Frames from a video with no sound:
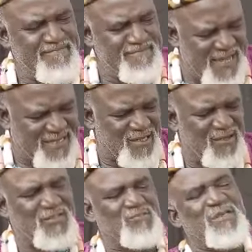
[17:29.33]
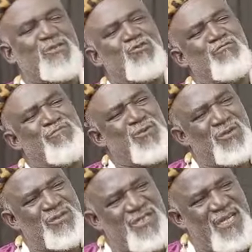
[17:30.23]
in that hospital
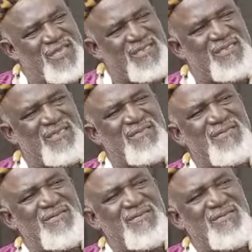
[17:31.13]
project.